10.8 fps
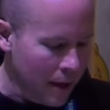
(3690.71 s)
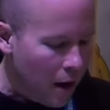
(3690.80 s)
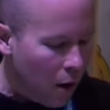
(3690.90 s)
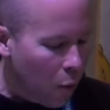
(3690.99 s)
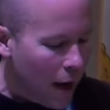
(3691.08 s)

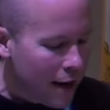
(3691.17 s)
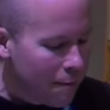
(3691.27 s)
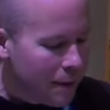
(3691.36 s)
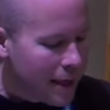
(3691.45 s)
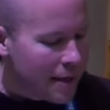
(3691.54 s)
A way of
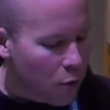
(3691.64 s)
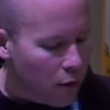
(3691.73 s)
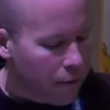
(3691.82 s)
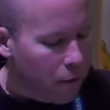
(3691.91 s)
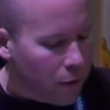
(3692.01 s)
being more
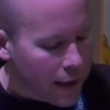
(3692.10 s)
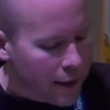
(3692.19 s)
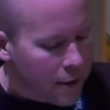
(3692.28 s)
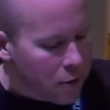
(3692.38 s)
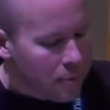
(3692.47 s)
fully
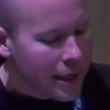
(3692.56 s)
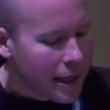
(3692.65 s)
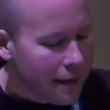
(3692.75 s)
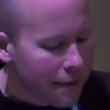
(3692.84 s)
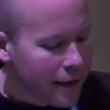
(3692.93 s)
human
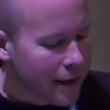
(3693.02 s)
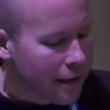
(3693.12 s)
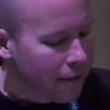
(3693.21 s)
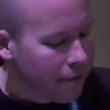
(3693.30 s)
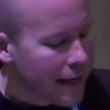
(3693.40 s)
even in the
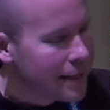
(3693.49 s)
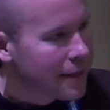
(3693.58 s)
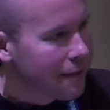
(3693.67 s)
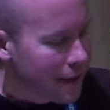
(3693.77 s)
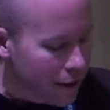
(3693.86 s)
face
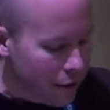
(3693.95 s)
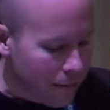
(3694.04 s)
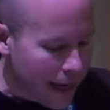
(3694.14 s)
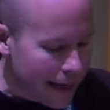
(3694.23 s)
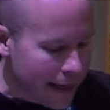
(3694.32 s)
of
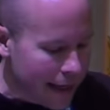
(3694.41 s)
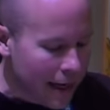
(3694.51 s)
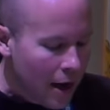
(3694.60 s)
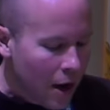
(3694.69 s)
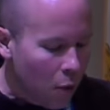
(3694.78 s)
inhumanity.
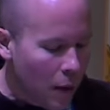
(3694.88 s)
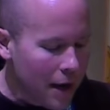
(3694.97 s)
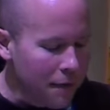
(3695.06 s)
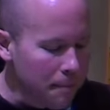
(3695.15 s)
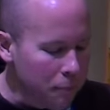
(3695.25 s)
A way
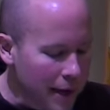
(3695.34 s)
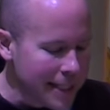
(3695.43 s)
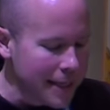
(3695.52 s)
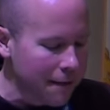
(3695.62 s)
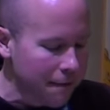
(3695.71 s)
of
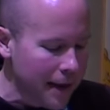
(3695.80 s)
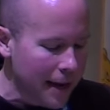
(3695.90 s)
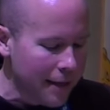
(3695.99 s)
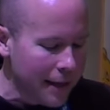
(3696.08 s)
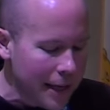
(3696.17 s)
embracing
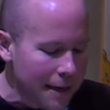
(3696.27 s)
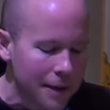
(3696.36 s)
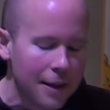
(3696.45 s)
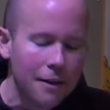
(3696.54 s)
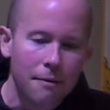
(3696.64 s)
faith even
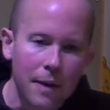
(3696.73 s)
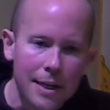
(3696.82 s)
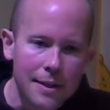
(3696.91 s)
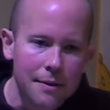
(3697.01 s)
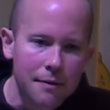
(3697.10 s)
in the
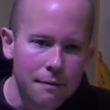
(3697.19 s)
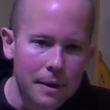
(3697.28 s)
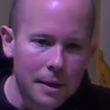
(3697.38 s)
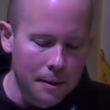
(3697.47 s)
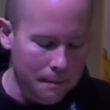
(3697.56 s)
face of fear.